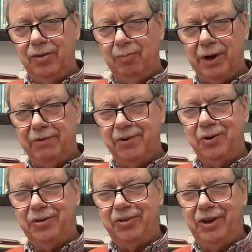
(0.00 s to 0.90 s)
by
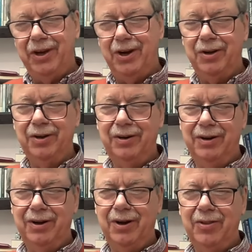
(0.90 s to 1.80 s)
focusing
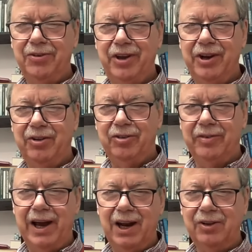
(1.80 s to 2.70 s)
on, on the centers of
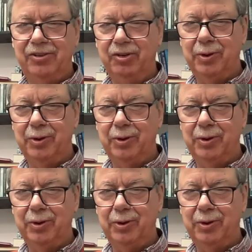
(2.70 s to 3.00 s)
galaxies,